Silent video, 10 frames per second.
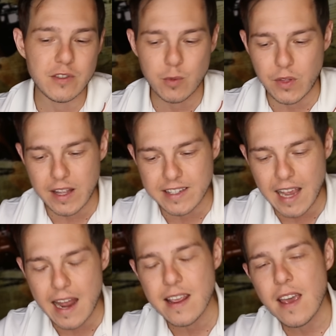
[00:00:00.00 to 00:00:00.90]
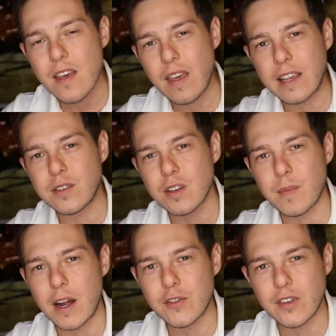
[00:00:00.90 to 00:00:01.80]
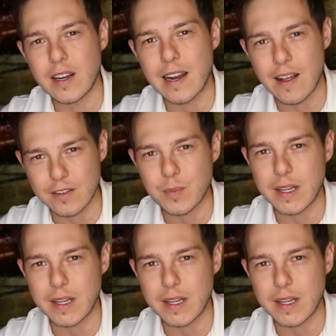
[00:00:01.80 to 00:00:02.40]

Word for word: So with that said, thank you so much, and now let's